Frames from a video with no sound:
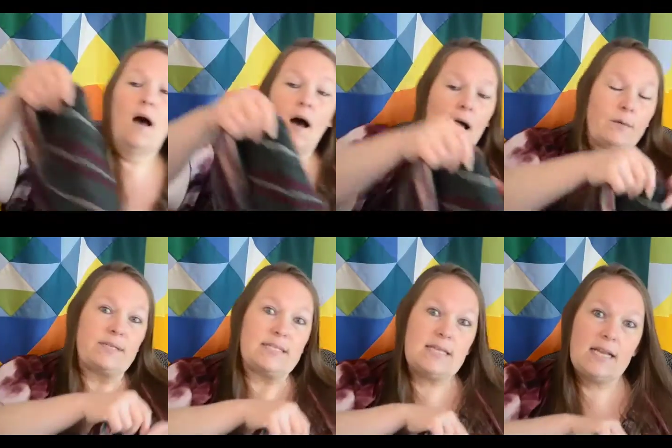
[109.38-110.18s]
I
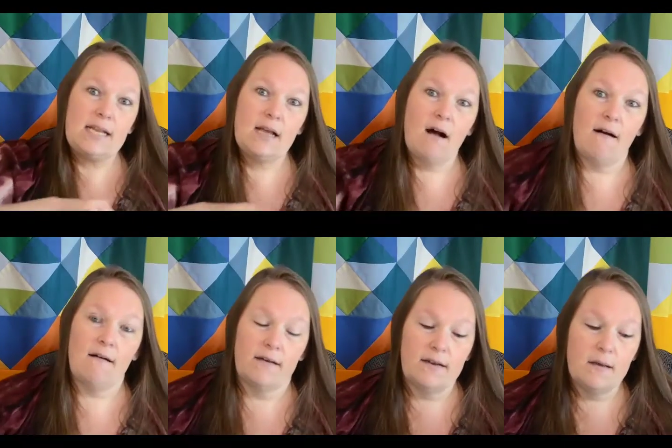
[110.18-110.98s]
was knitting
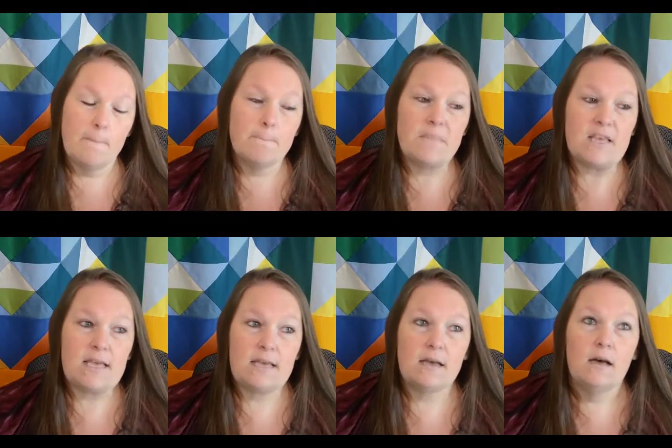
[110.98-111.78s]
on
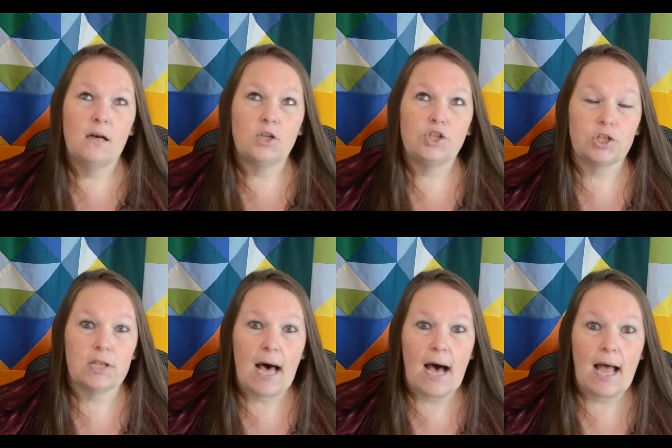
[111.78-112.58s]
the
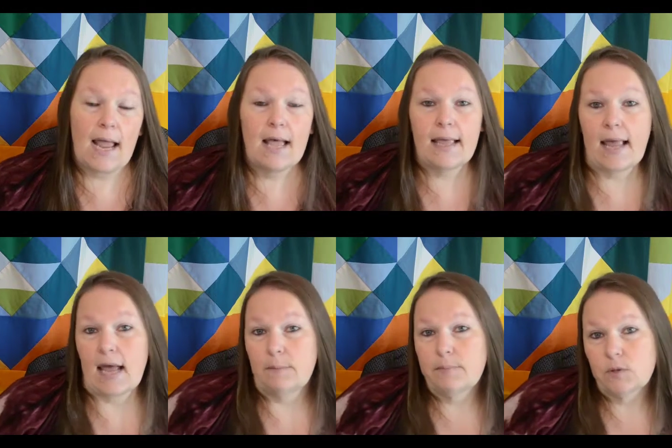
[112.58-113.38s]
July
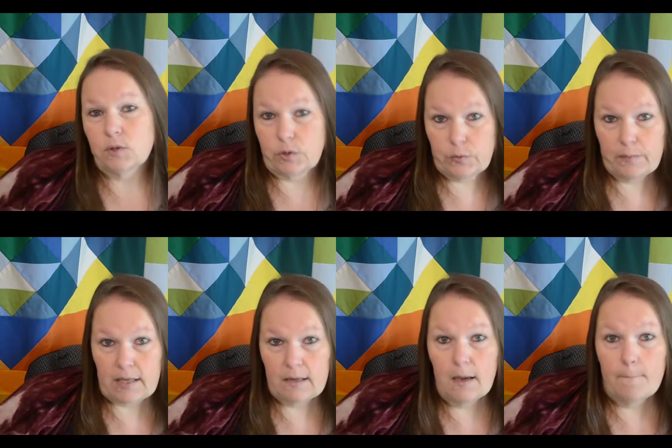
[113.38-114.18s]
Camp
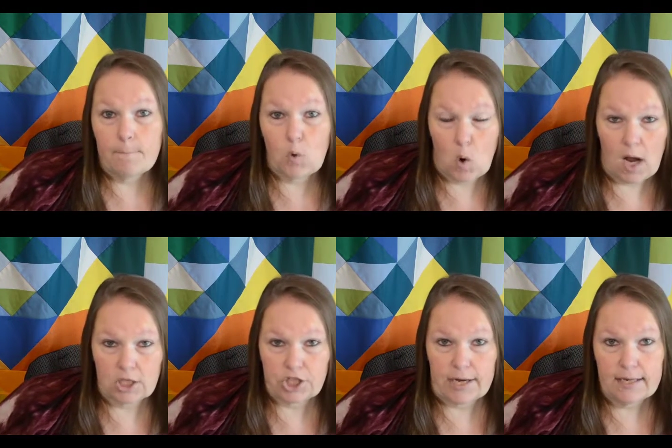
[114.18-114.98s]
Loopy
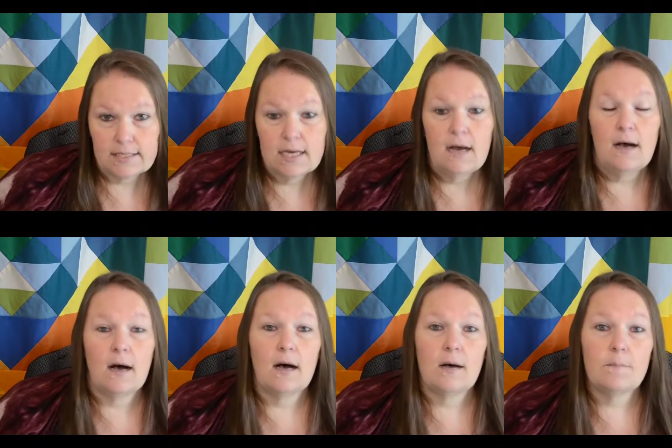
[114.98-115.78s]
project.
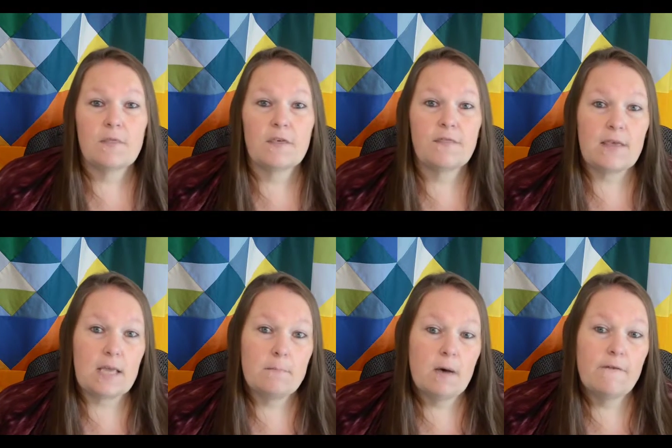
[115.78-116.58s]
The
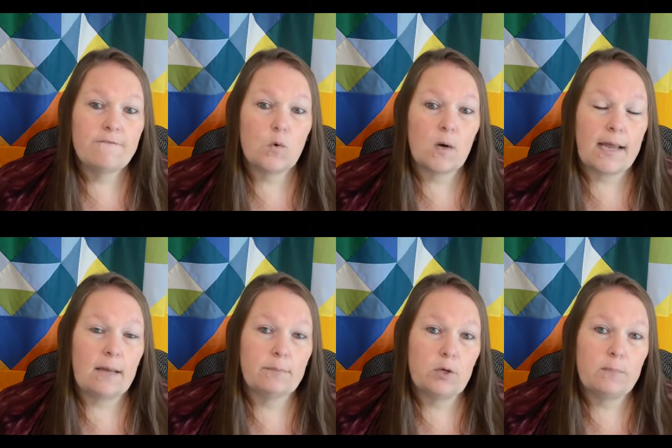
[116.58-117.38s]
theme for
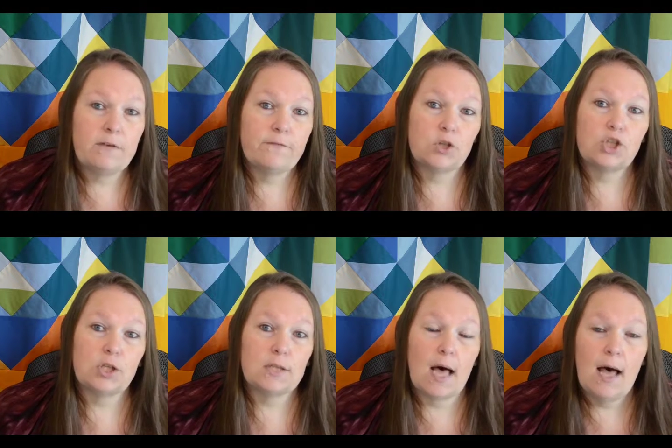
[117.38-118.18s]
Camp Loopy for
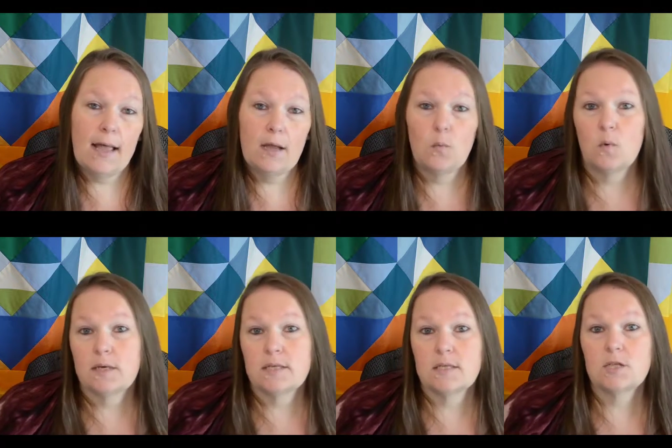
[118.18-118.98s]
July
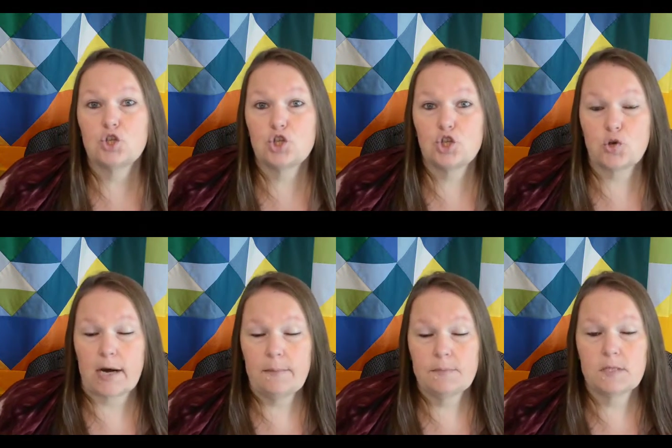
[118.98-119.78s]
was
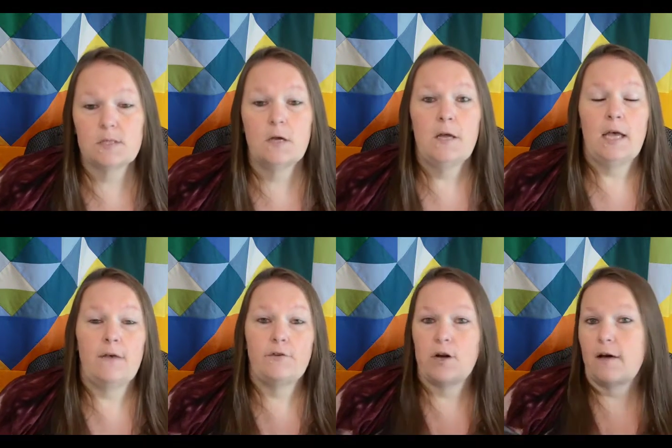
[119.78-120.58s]
stripes.
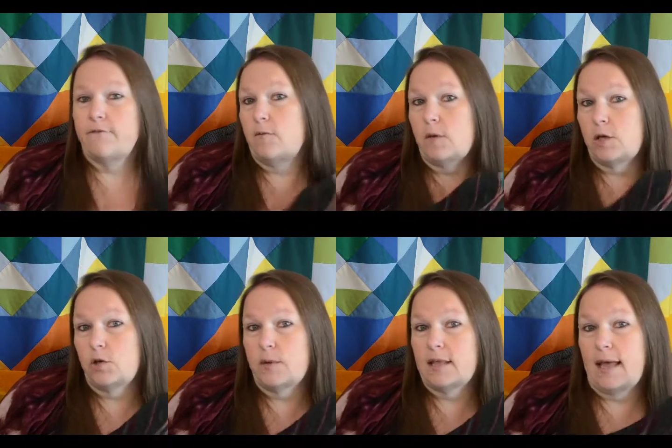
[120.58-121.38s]
If you're not
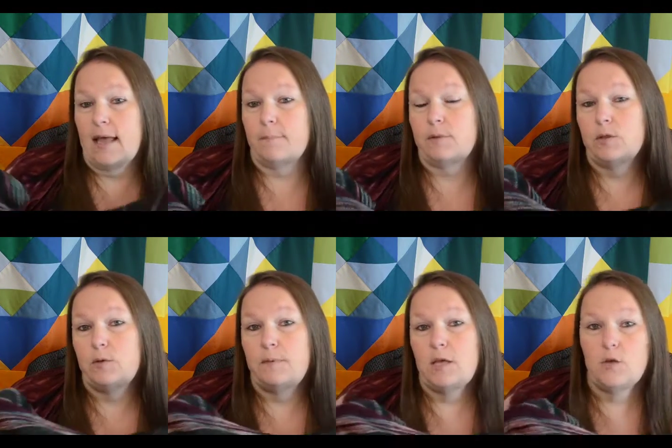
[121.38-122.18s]
familiar with Camp
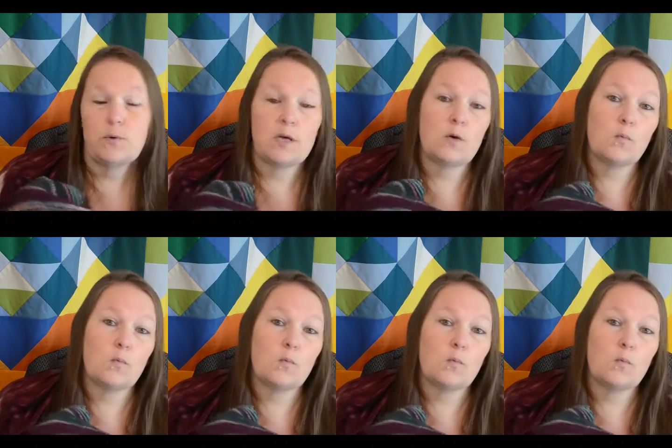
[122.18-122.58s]
Loopy, you can